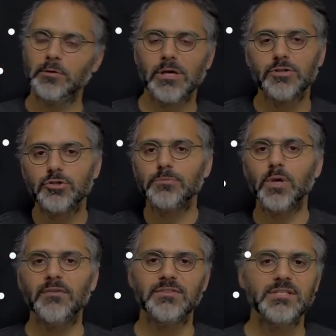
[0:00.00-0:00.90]
assume you
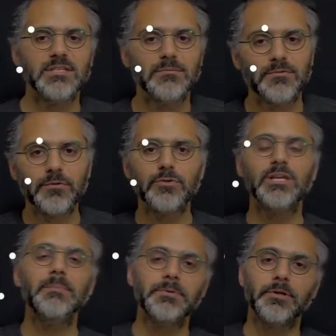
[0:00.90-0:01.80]
haven't seen it before. You
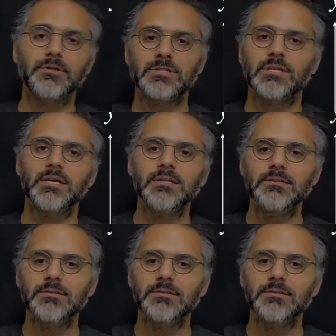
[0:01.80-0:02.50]
keep it on the side.